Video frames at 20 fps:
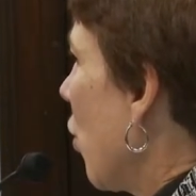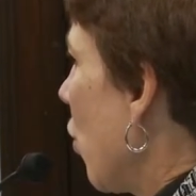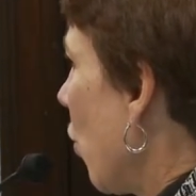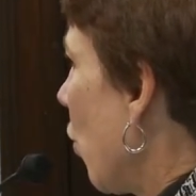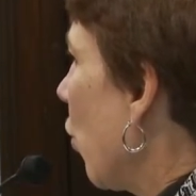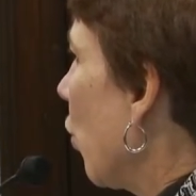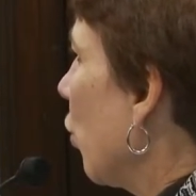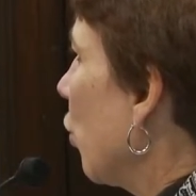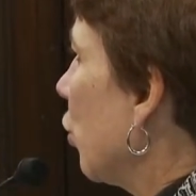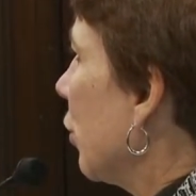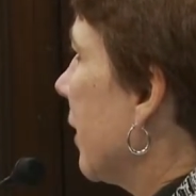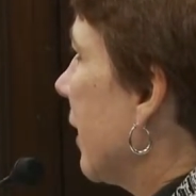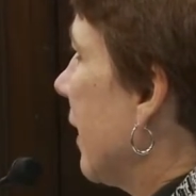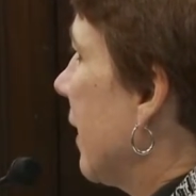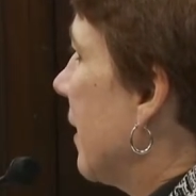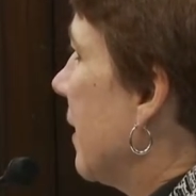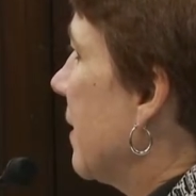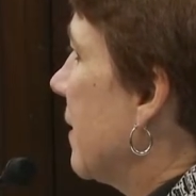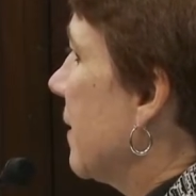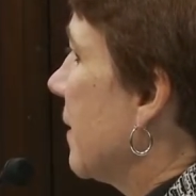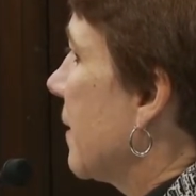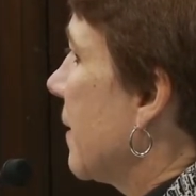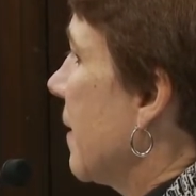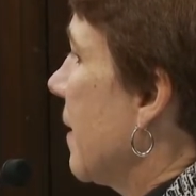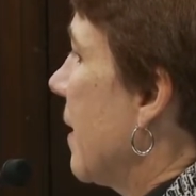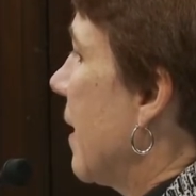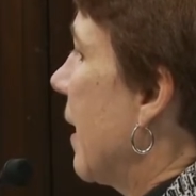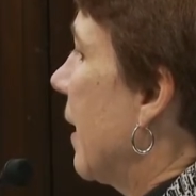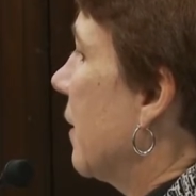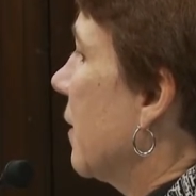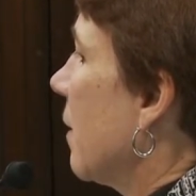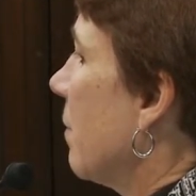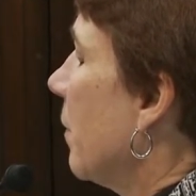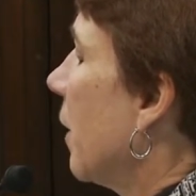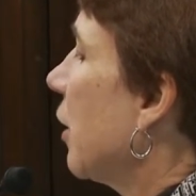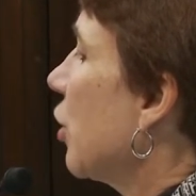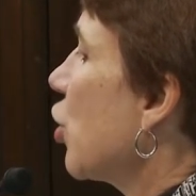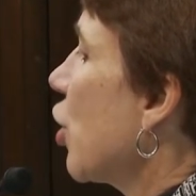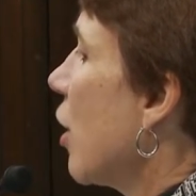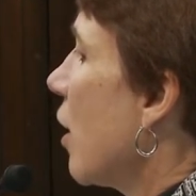hold has a
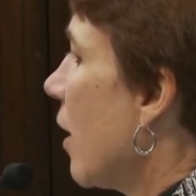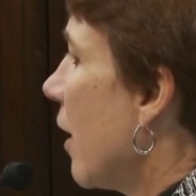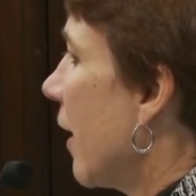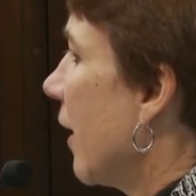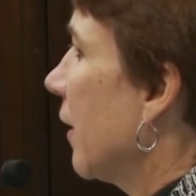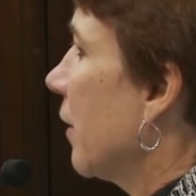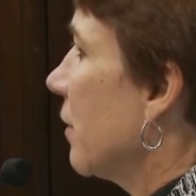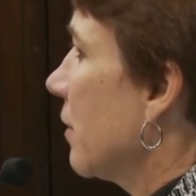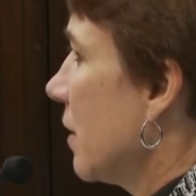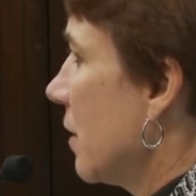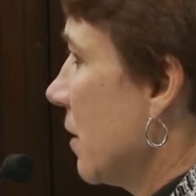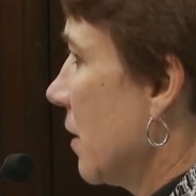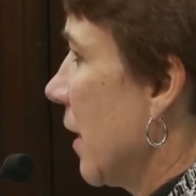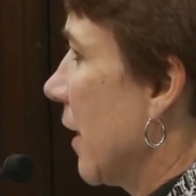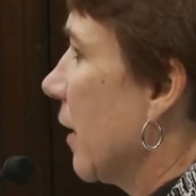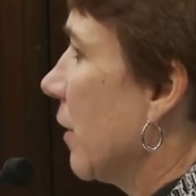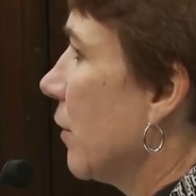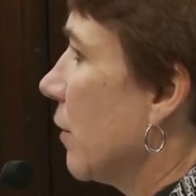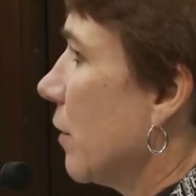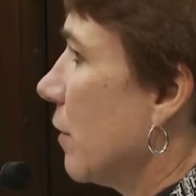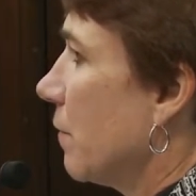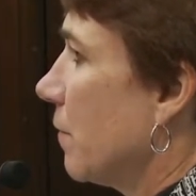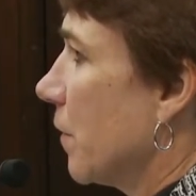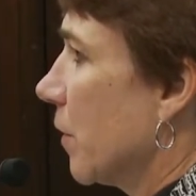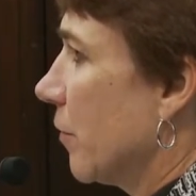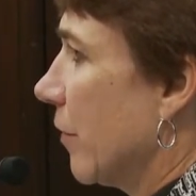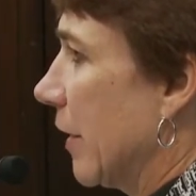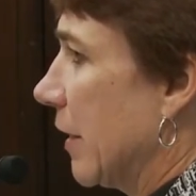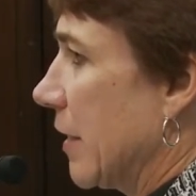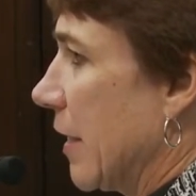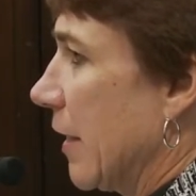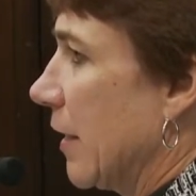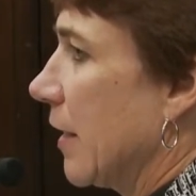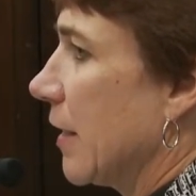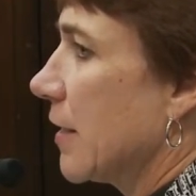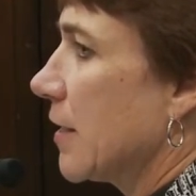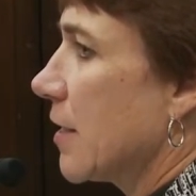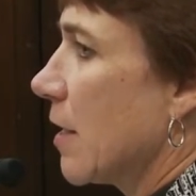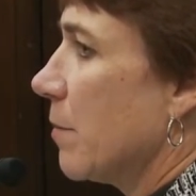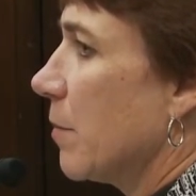much higher standard for
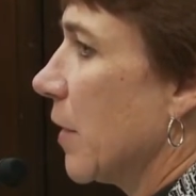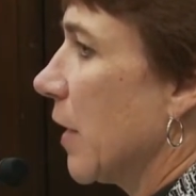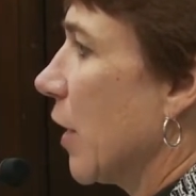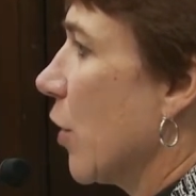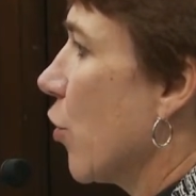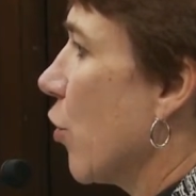retaining somebody